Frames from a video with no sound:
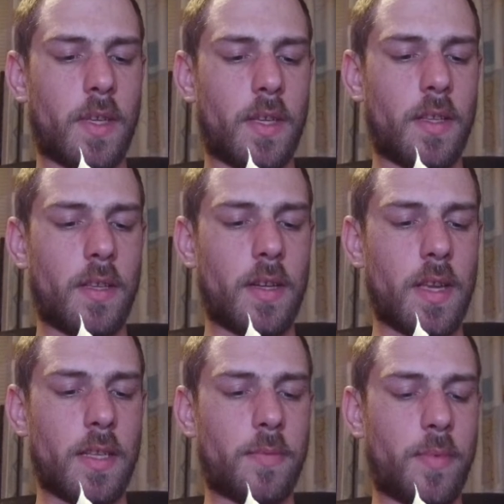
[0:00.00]
And the
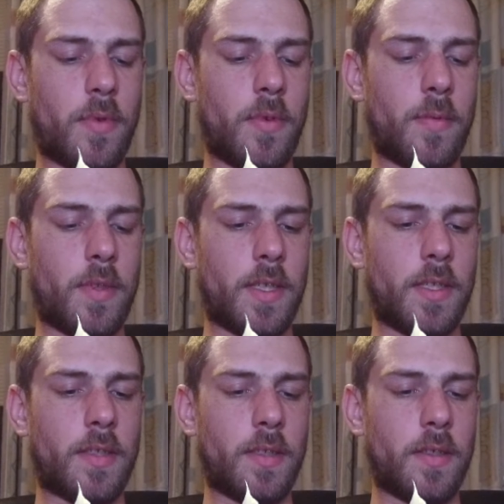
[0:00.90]
last Pokemon
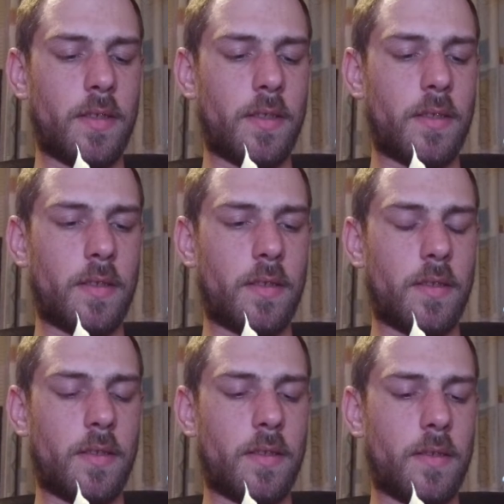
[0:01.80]
is a
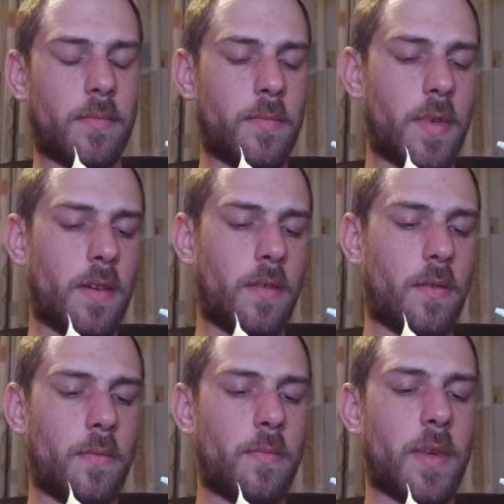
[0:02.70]

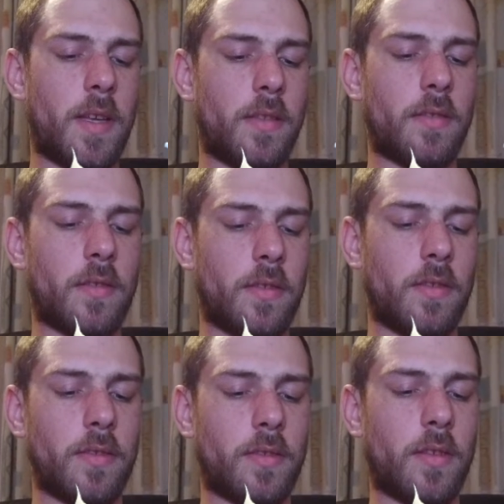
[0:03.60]

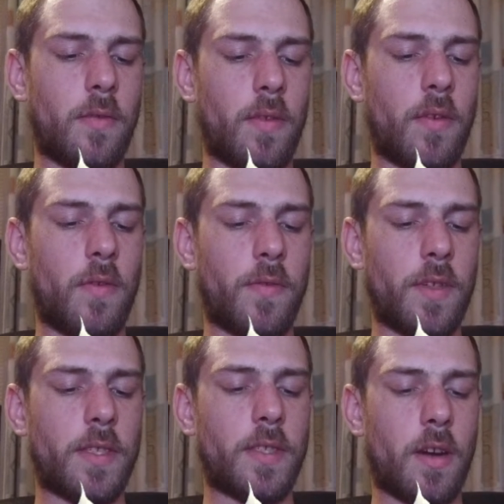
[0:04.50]
Melmetal, so we're going
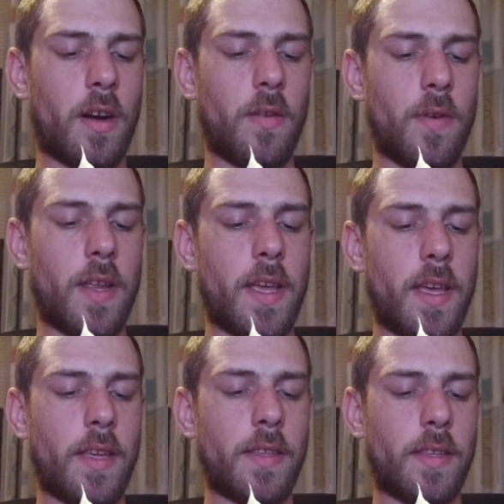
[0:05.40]
for this Iron
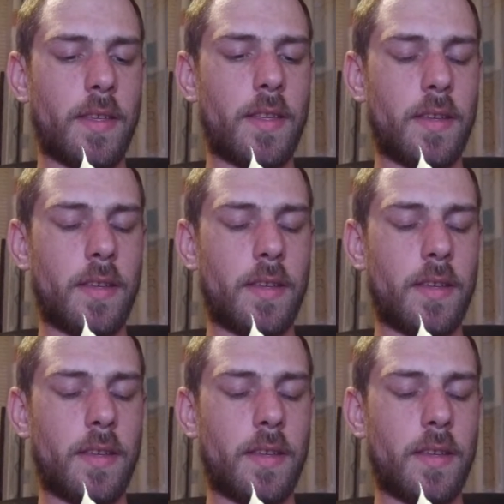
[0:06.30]
Head.